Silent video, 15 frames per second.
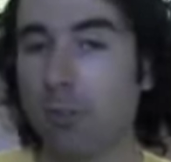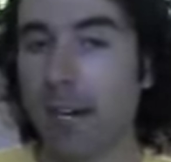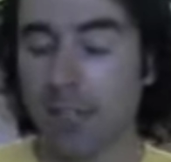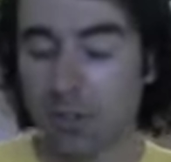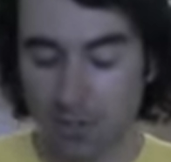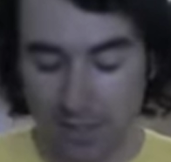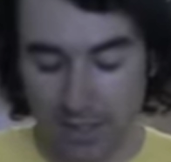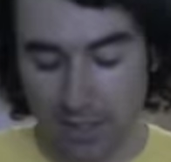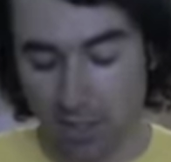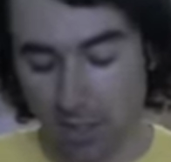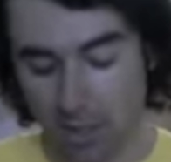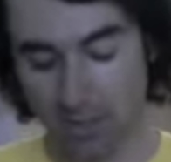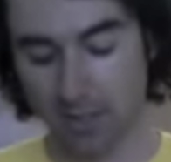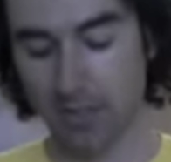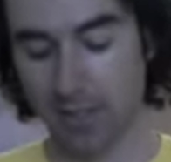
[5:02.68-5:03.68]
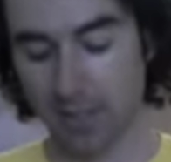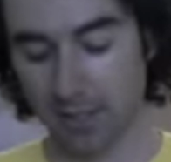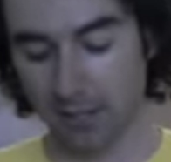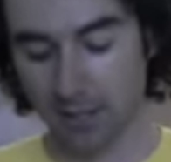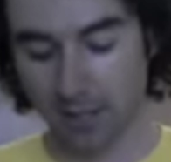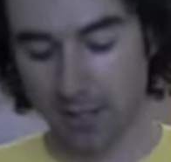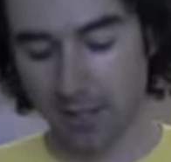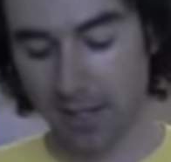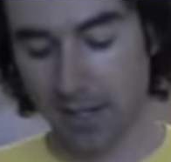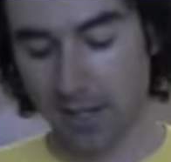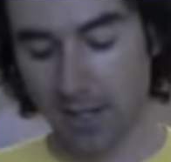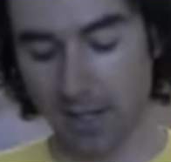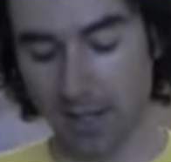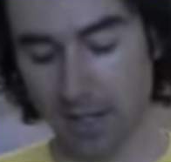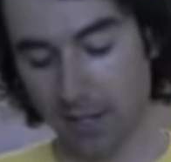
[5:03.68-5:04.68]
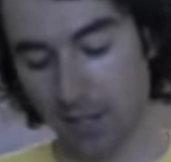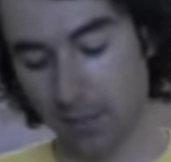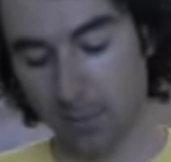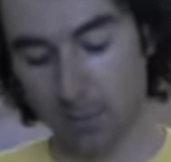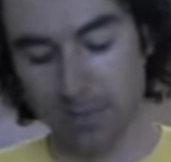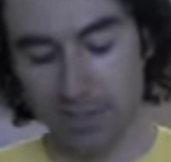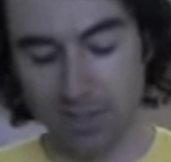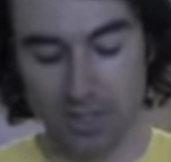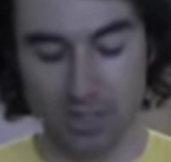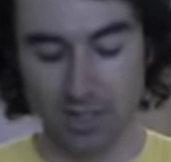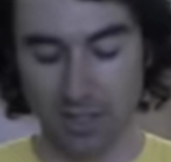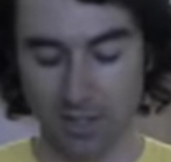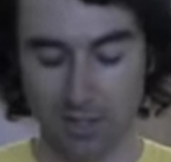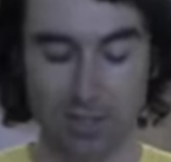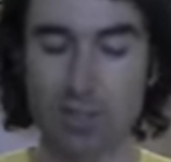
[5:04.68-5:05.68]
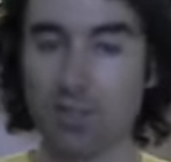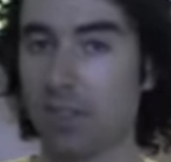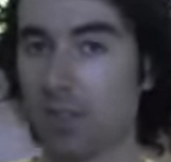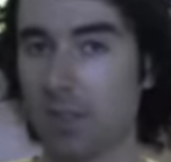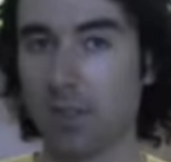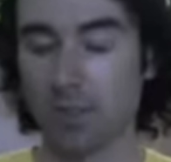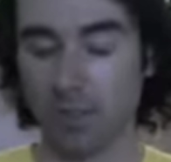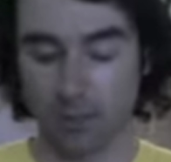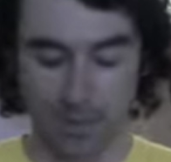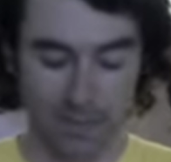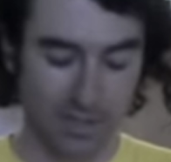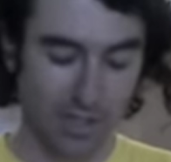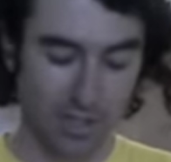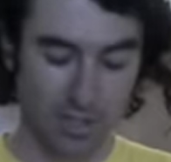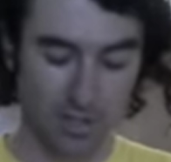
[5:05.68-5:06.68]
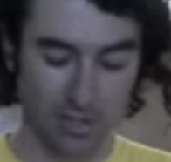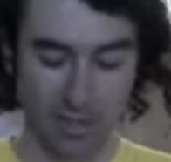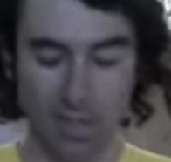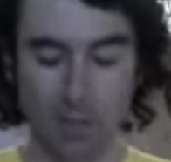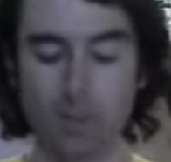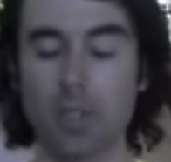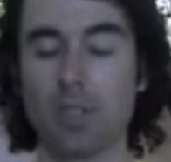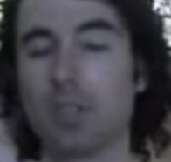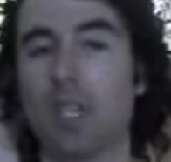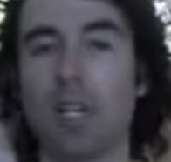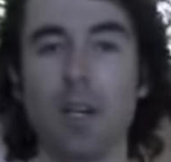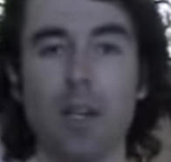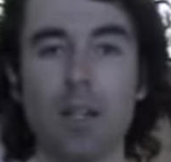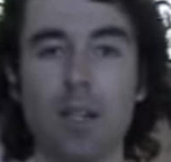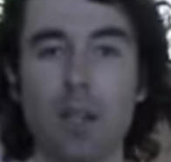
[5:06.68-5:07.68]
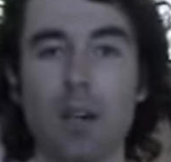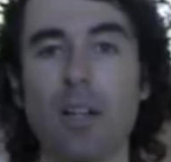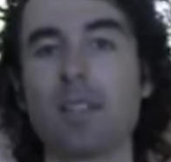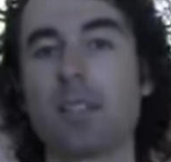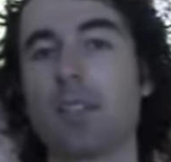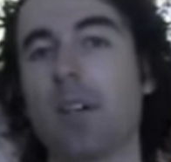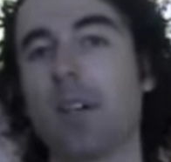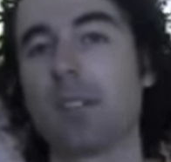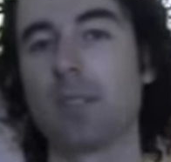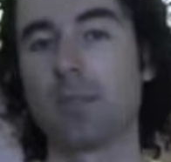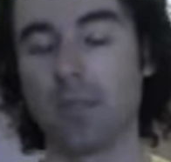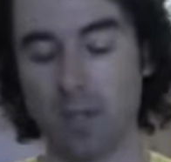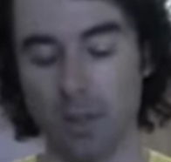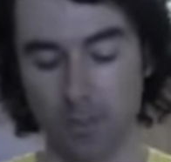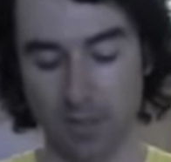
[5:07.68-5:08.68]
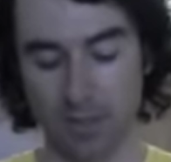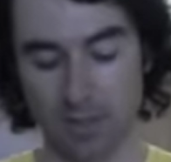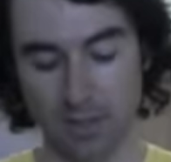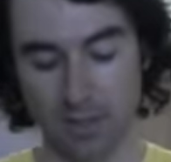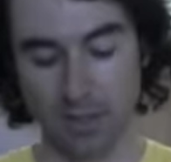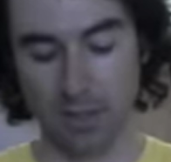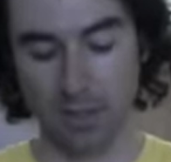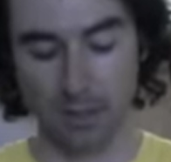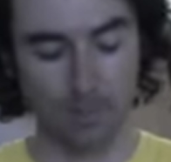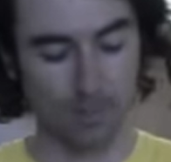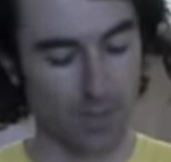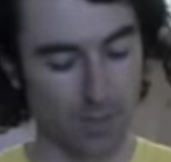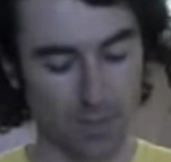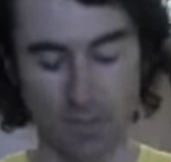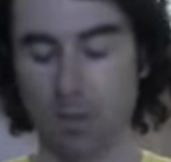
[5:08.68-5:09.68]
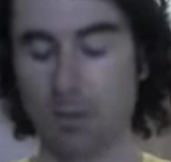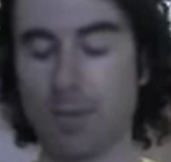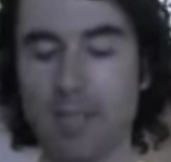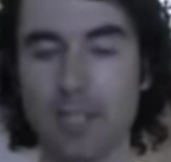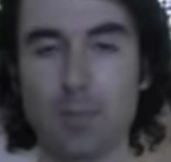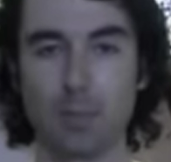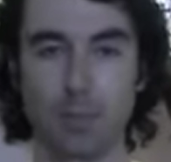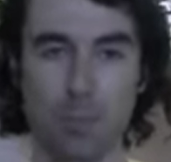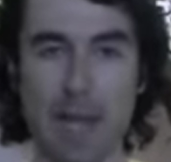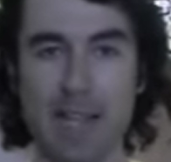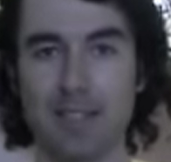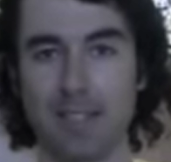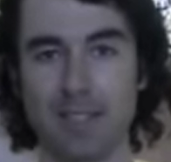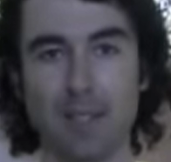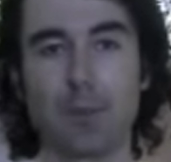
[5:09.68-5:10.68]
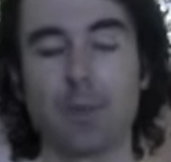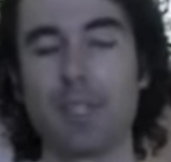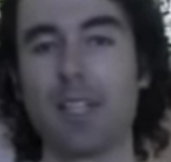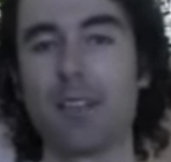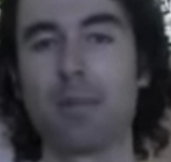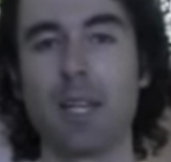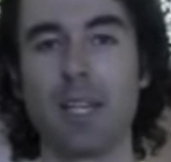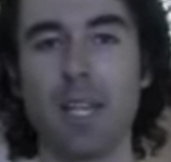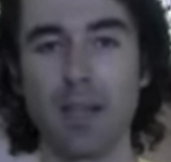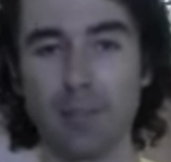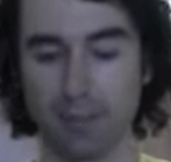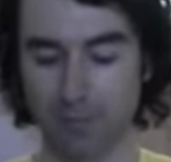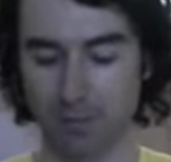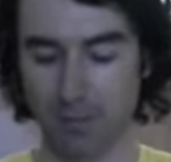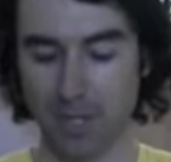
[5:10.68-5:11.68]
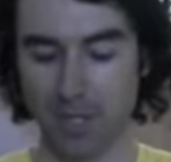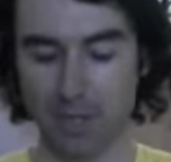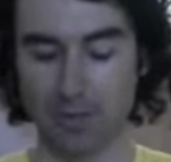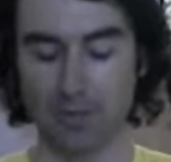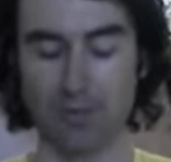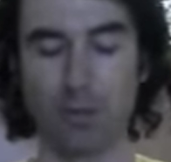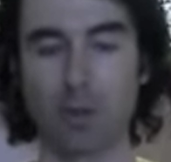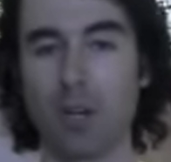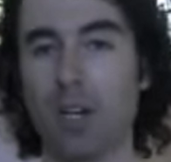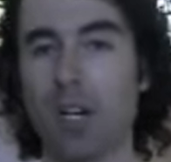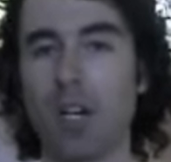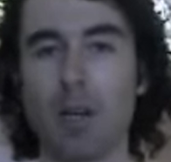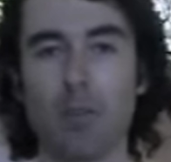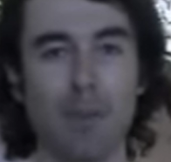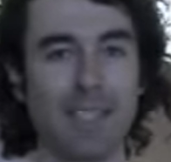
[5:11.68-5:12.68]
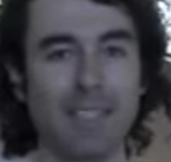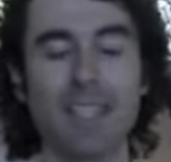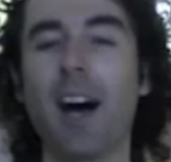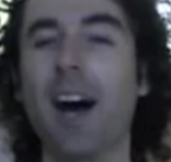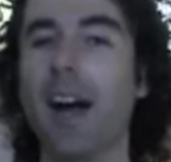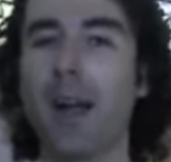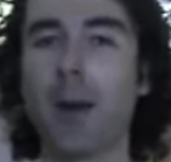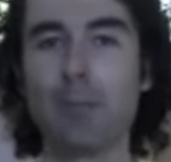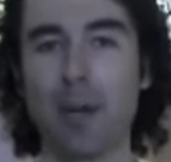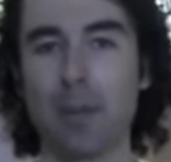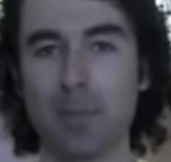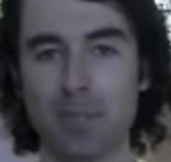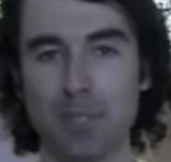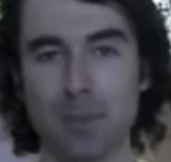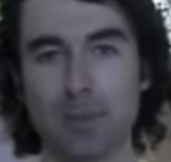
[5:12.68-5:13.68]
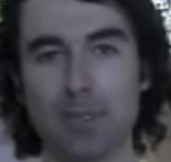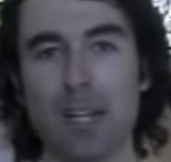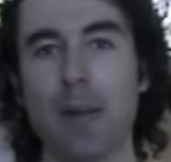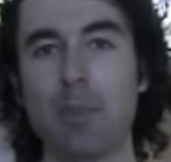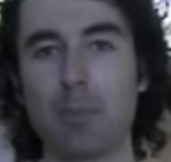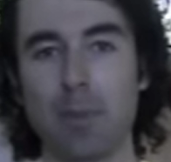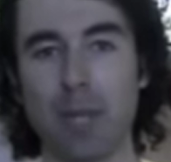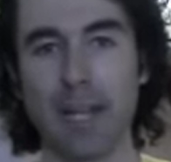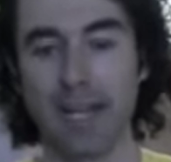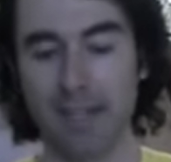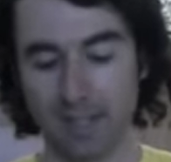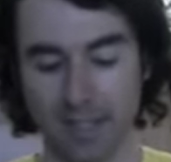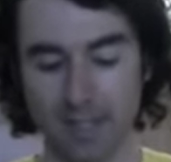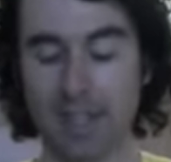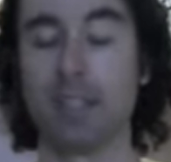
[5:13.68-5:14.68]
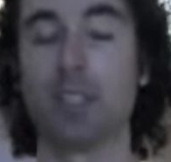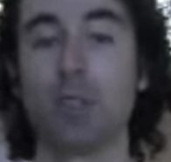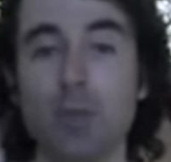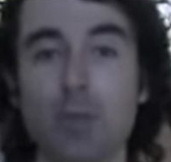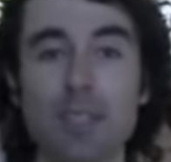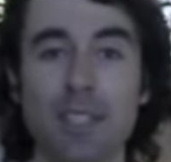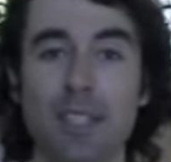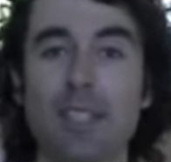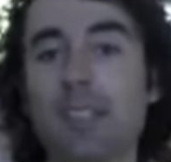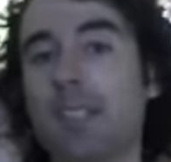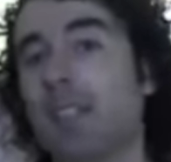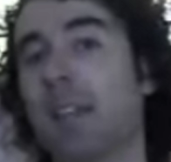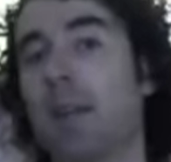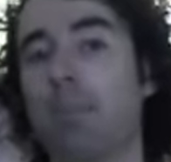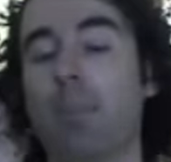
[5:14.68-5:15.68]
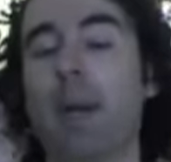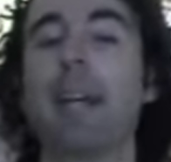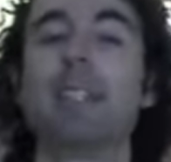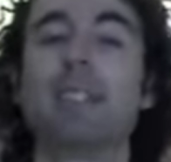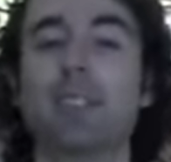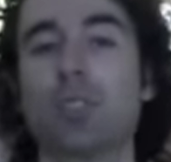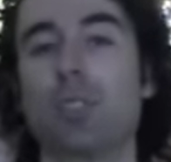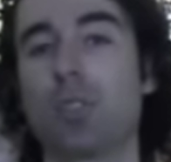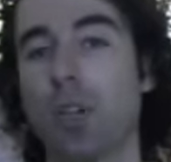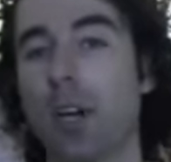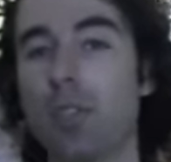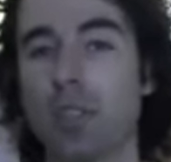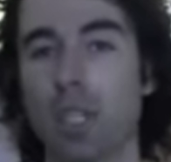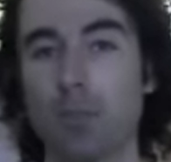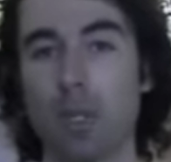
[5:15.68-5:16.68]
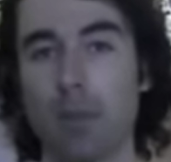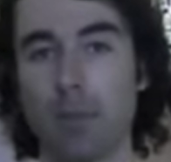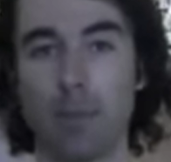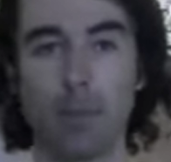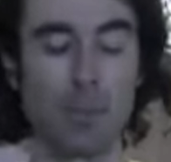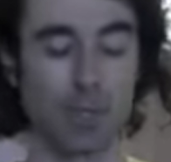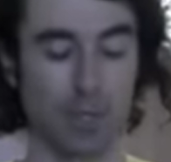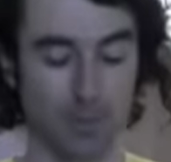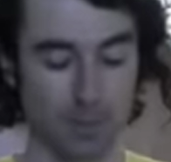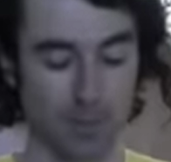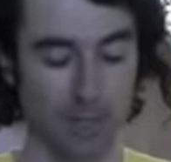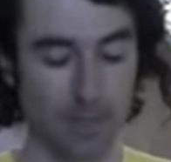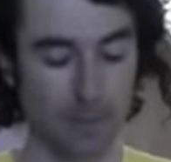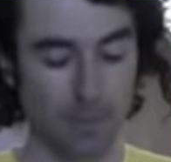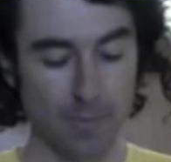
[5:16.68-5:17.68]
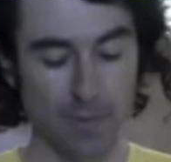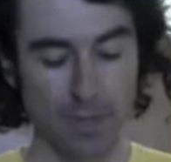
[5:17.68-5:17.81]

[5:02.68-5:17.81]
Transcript: write unique content, positioning, search engine optimization, keywords, lots and lots of topics. This basically would give me enough information for my entire membership site plan. I use this to then base the structure of my membership site,